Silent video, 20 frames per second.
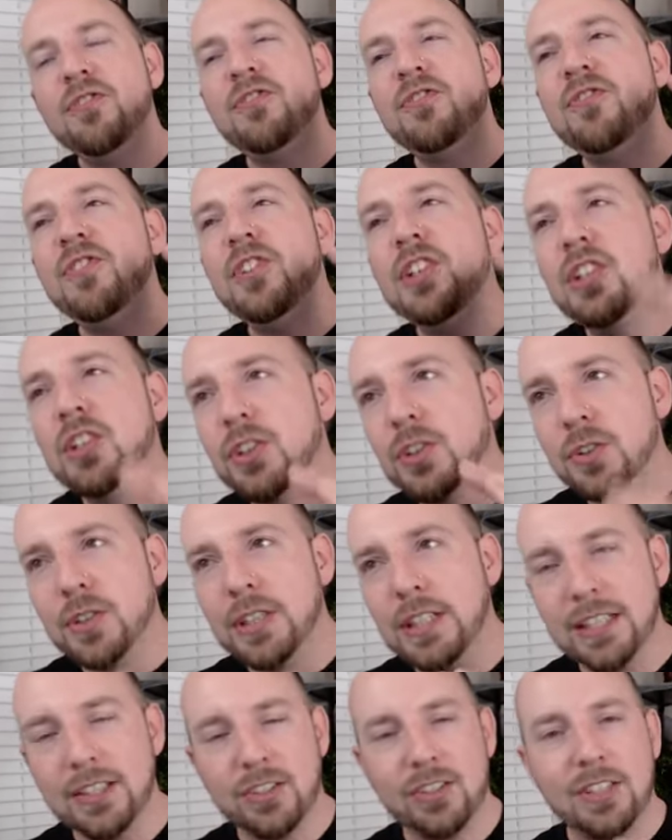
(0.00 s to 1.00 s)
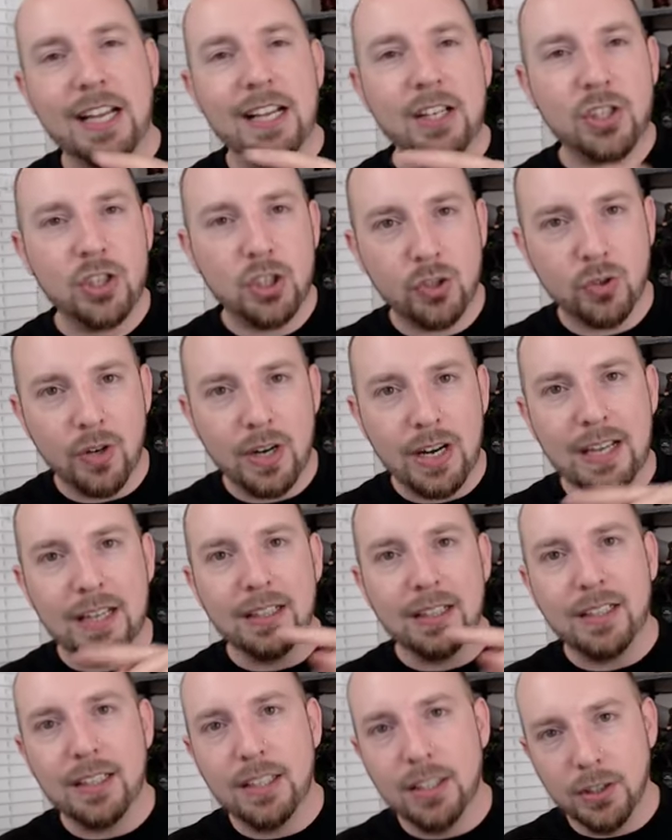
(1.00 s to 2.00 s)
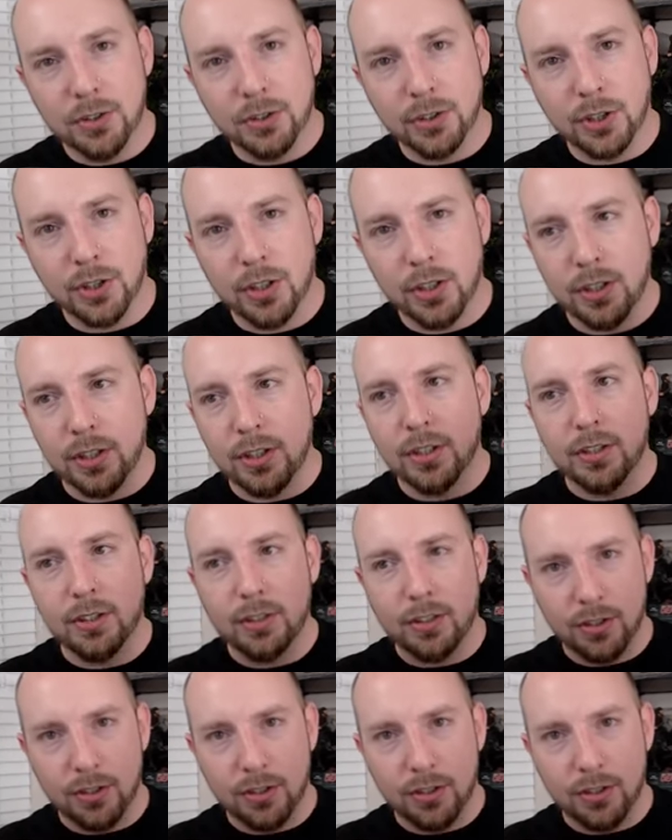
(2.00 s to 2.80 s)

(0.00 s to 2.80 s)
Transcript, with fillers: furious that Strand killed her